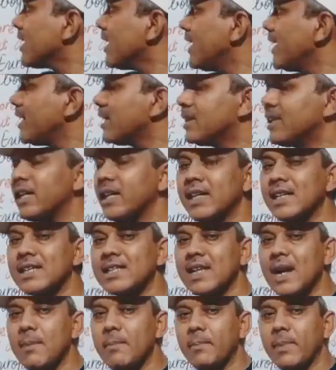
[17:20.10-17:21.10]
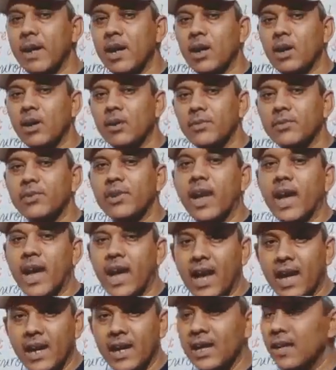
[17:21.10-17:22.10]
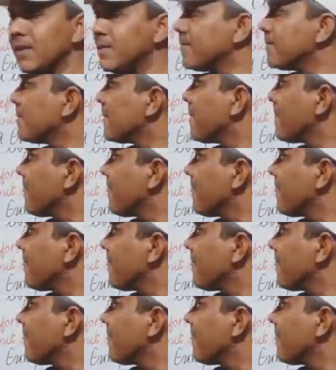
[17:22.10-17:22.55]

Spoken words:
take the example of N.